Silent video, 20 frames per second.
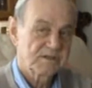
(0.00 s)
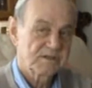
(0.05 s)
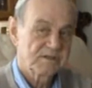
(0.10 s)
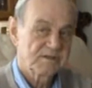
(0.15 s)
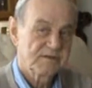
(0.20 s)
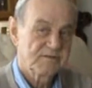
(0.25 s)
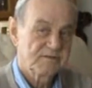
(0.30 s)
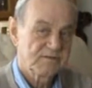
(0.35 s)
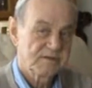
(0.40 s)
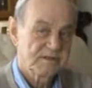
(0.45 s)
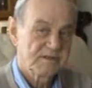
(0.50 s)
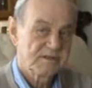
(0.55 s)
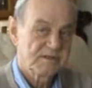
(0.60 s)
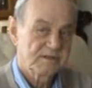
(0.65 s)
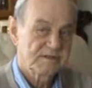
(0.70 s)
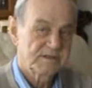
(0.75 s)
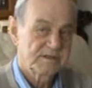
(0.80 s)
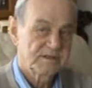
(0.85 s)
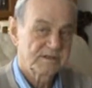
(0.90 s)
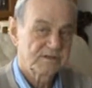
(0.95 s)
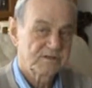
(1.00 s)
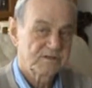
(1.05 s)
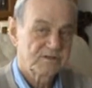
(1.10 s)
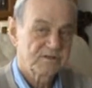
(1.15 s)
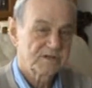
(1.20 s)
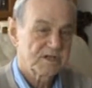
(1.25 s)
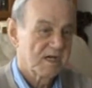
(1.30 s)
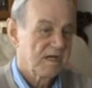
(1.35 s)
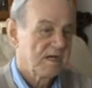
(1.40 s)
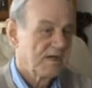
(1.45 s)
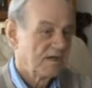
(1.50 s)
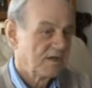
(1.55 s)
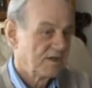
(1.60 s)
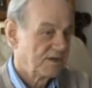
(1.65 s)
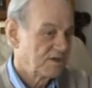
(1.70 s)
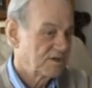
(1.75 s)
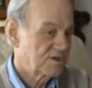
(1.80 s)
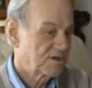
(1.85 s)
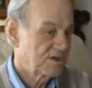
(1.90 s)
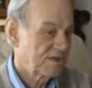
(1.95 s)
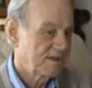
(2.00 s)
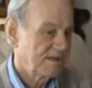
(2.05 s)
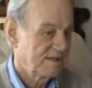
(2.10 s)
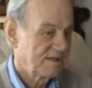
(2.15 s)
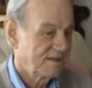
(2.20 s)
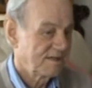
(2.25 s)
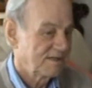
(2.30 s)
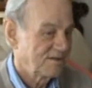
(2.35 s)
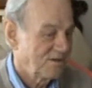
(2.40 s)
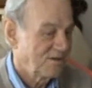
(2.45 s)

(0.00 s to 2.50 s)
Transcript: It really did. Because, you see,